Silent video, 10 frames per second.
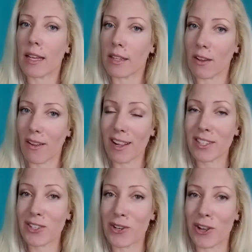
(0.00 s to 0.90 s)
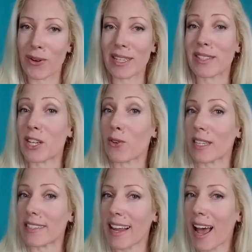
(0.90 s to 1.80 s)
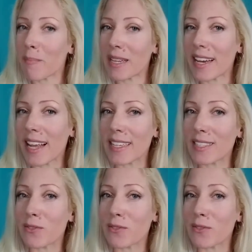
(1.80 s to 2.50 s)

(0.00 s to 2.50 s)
You'll also notice increased happiness,